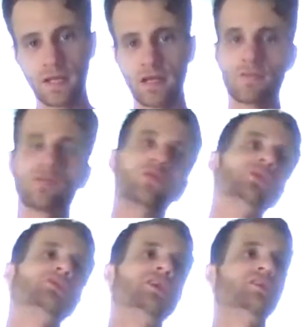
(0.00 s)
And of
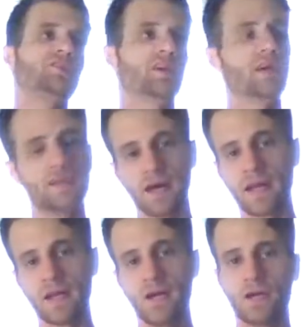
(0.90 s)
course, they say that,
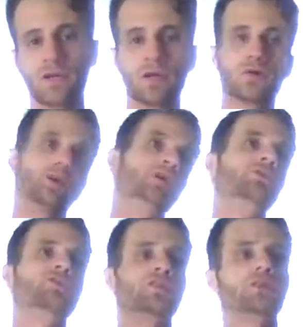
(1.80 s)

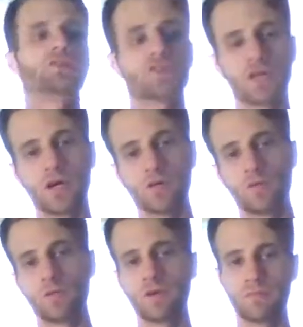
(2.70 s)
years and years ago, when
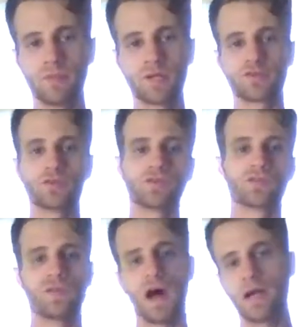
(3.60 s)
we introduced
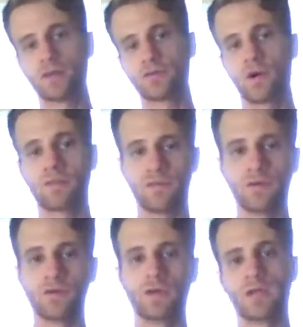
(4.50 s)
fire to our
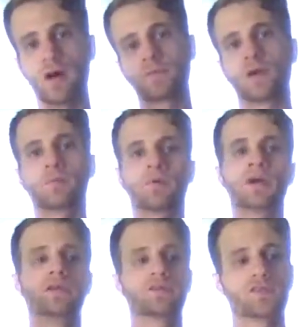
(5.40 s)
food, it helped our
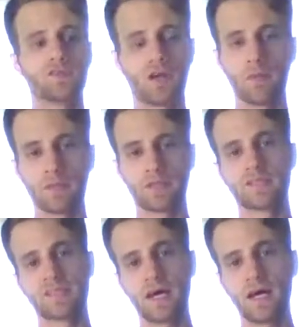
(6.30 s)
brains double in
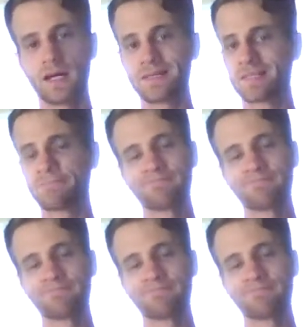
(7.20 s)
size.